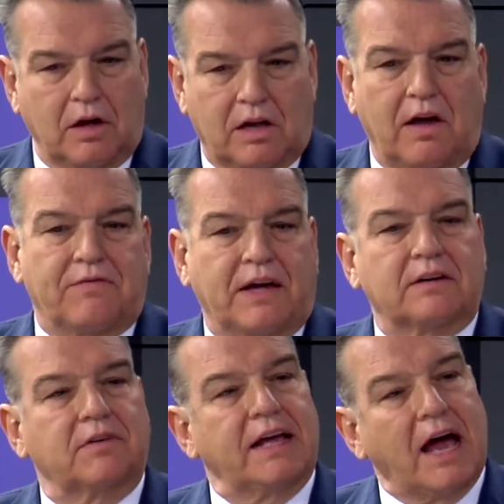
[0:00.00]

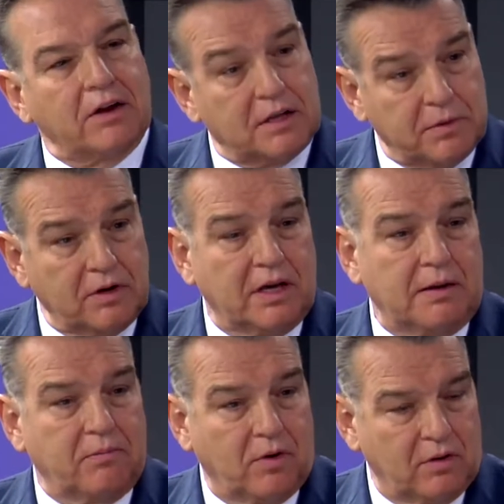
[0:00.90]
Effectively, how to
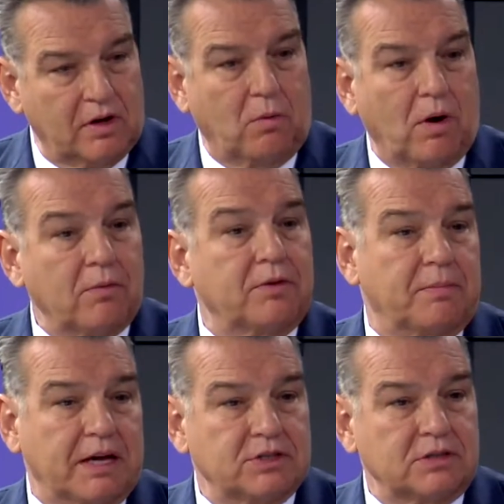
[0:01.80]
communicate, well with your
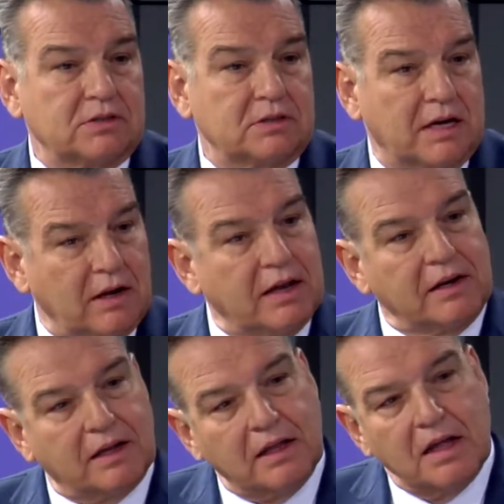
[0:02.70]
patients.
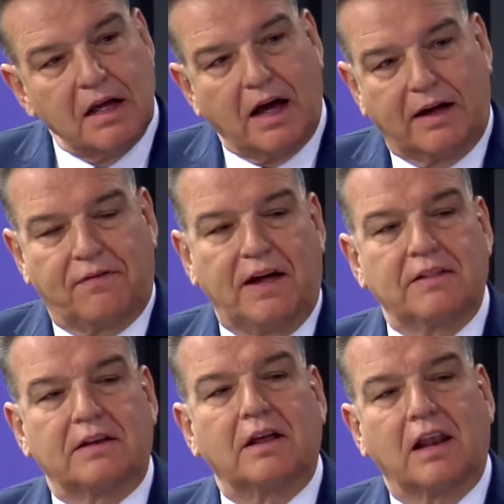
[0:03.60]
And I find
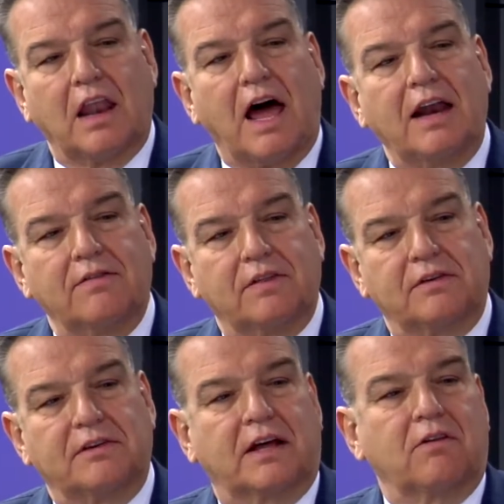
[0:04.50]
that a lot of the
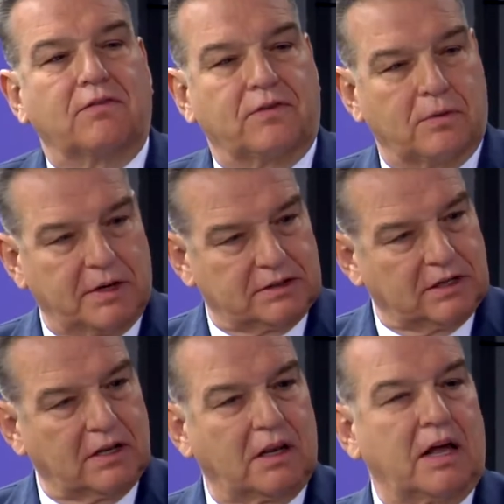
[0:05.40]
dental phobics
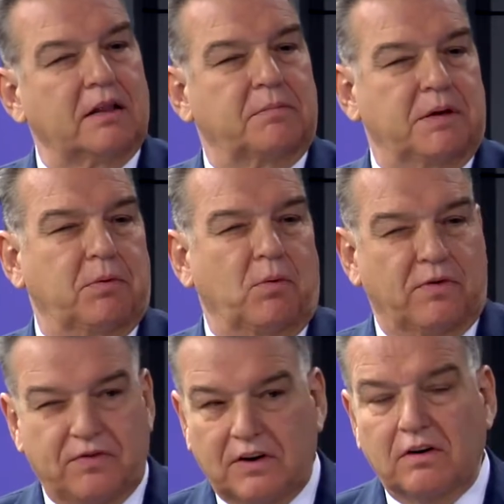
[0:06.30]
and a lot of the people with
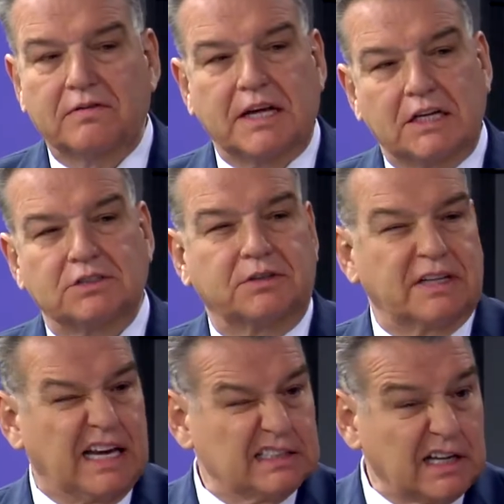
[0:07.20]
fear of dentistry and
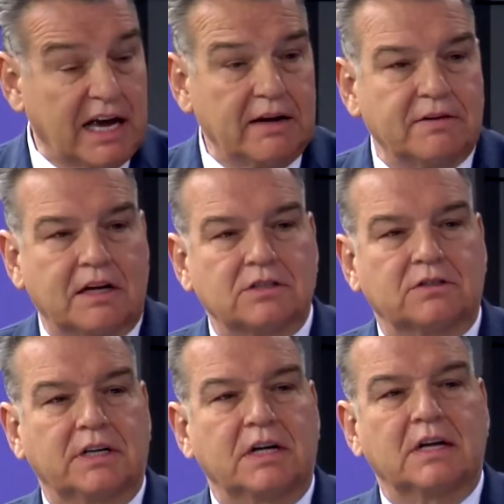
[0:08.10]
the anxiety of
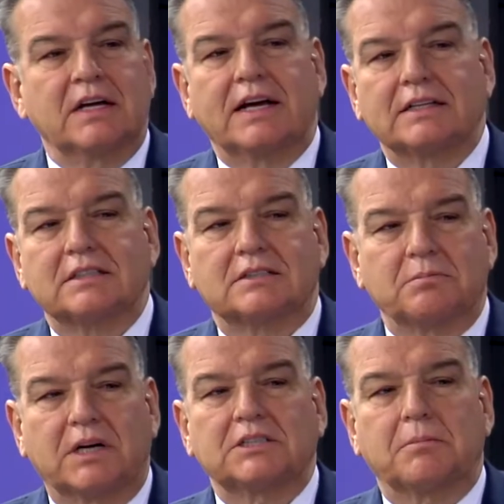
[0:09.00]
dentistry, it's as
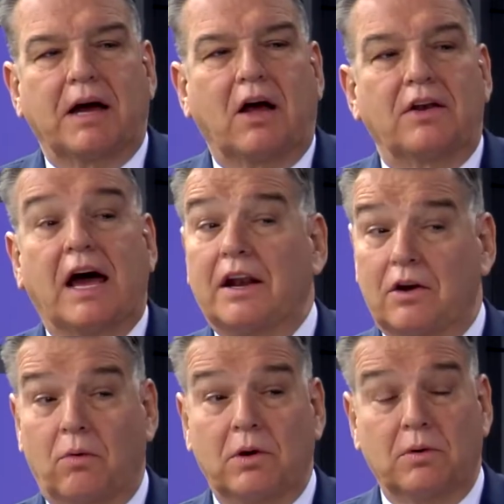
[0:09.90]
much about not
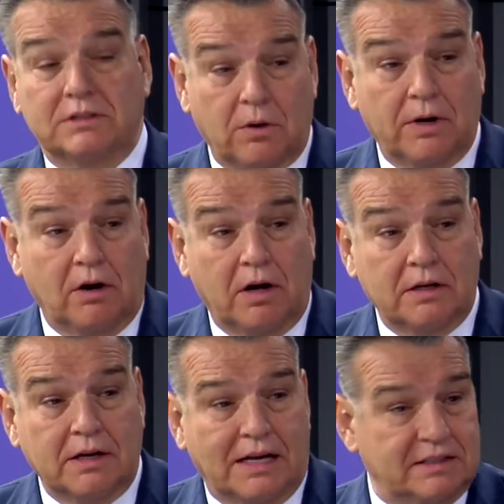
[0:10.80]
knowing what's going
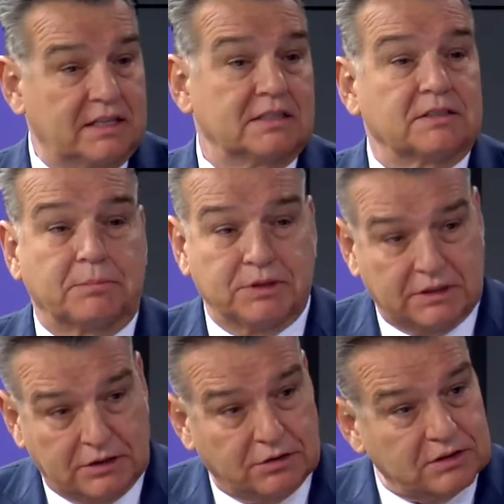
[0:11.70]
on as it is the
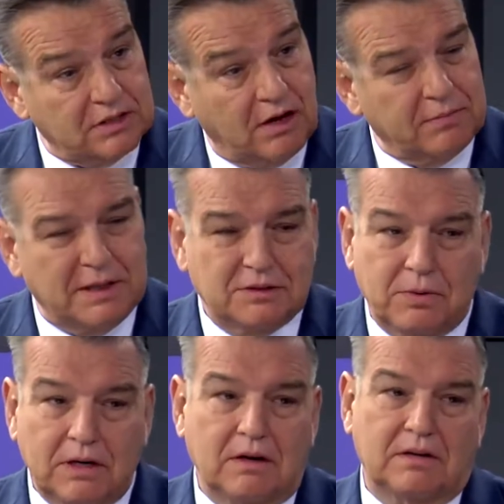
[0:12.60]
procedure itself. Because
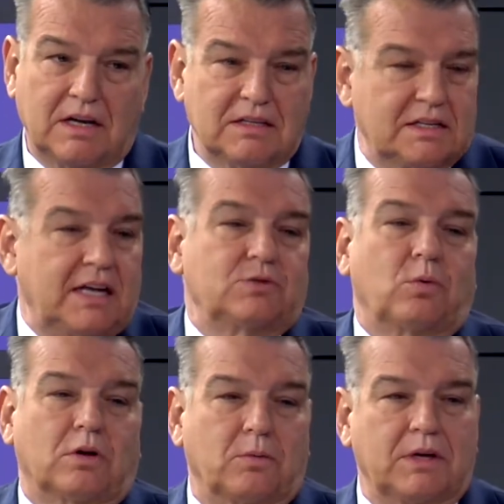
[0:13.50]
in today's
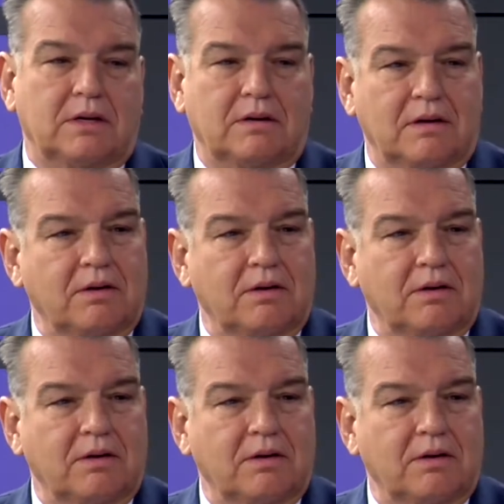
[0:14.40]
world, we can,